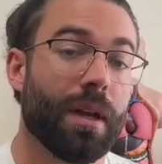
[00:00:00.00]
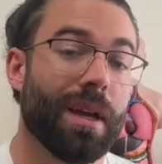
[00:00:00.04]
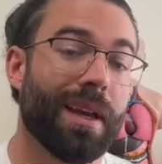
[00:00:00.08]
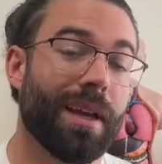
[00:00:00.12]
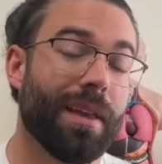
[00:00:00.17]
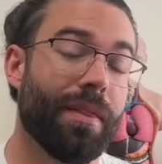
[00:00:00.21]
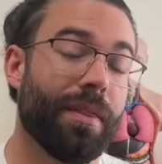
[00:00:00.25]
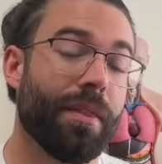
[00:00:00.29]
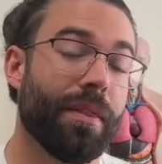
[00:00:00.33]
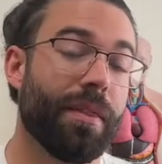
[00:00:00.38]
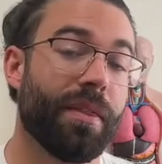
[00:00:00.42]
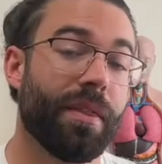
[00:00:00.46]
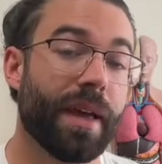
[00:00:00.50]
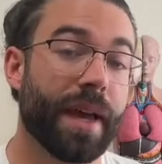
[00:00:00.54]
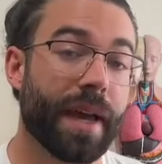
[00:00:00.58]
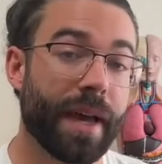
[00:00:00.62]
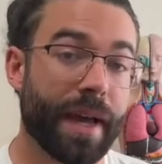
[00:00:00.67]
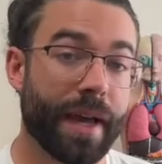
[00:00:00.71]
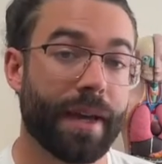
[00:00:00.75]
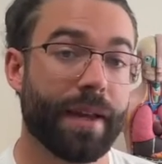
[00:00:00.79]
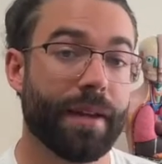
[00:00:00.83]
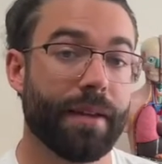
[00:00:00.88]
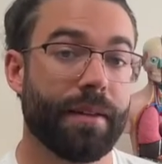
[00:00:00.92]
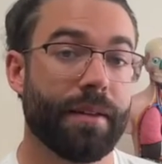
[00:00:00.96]
And
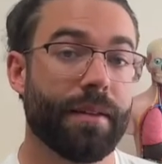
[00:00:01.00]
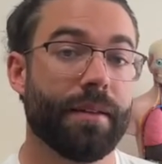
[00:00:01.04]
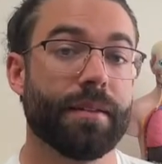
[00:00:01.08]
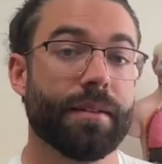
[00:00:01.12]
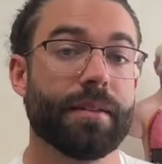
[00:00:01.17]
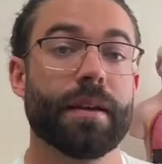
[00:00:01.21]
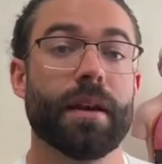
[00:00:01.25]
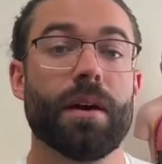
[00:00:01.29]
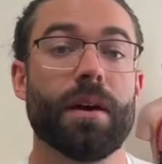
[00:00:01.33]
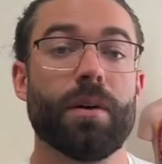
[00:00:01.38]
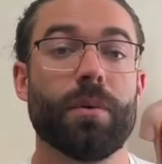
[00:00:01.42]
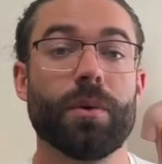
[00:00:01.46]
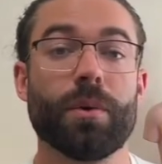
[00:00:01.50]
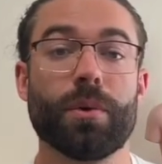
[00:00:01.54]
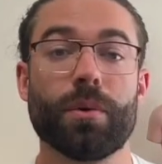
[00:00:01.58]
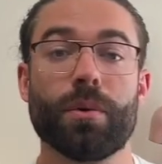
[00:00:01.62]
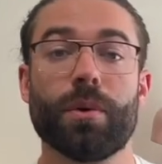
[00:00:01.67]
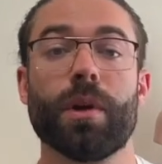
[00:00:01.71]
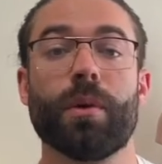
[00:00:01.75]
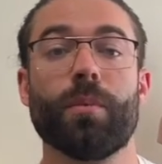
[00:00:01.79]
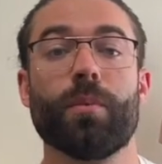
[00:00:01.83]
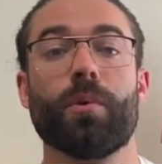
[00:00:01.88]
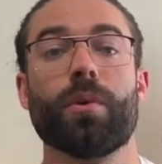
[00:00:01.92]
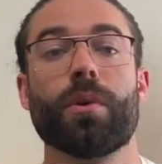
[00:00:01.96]
that is how we
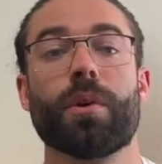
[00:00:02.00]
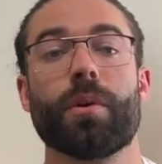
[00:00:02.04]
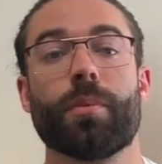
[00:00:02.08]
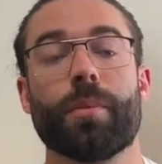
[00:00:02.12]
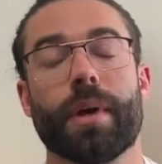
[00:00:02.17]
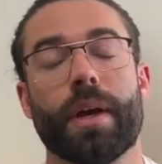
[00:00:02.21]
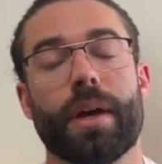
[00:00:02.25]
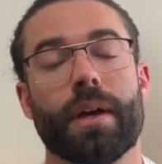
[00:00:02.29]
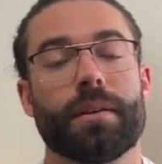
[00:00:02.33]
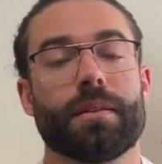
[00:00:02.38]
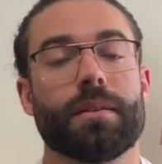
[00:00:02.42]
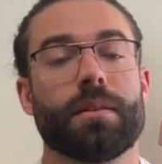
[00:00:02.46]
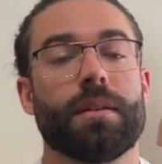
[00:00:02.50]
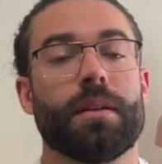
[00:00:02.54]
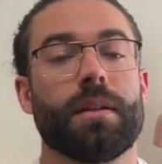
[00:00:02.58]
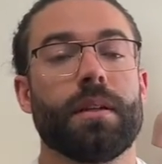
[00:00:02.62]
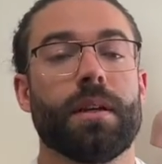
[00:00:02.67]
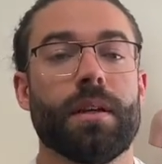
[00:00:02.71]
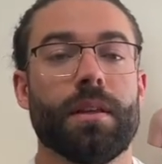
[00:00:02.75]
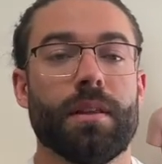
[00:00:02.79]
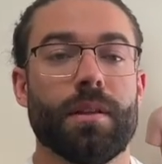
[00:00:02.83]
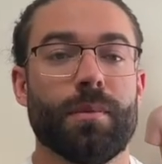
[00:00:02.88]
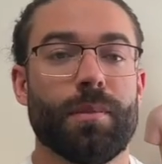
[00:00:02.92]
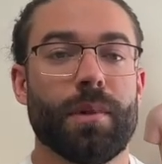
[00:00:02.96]
create more capacity
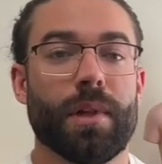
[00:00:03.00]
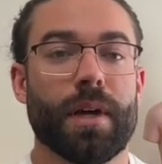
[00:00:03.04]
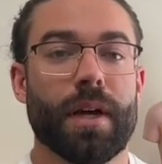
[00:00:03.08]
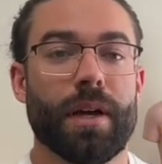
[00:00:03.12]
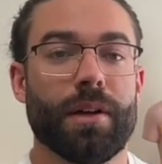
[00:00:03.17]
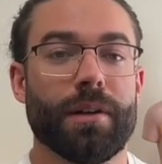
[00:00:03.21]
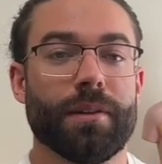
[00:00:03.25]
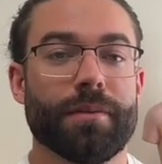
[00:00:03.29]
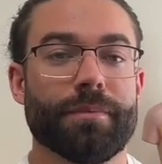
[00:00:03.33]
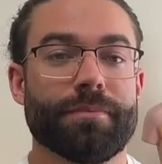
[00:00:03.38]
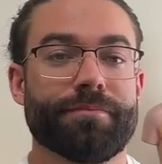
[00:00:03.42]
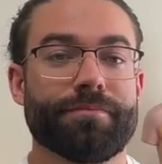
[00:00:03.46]
in the bladder.